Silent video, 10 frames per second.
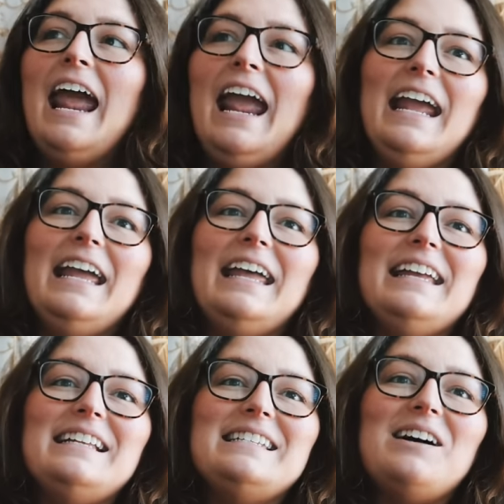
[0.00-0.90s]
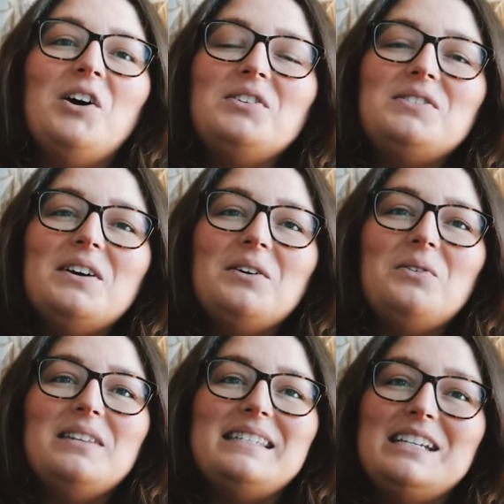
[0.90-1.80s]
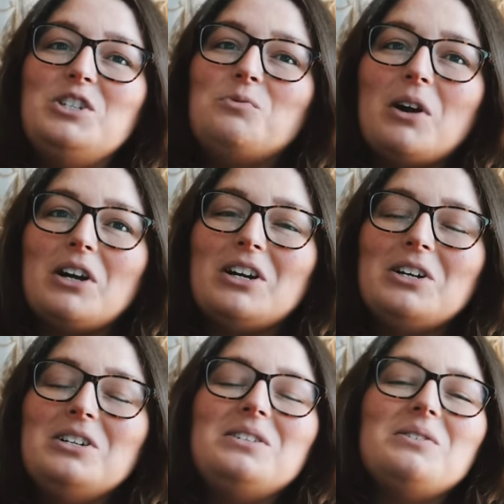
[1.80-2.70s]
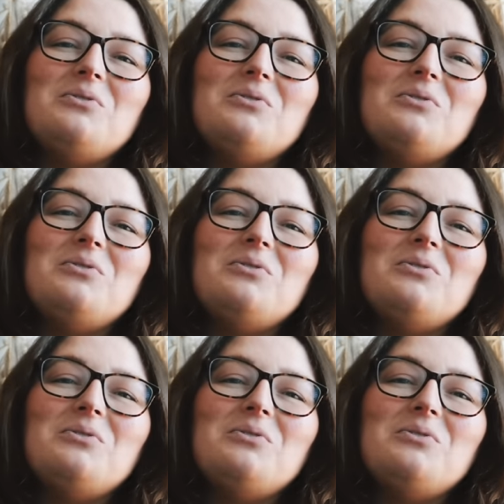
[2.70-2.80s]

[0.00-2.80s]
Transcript: And also the stitch markers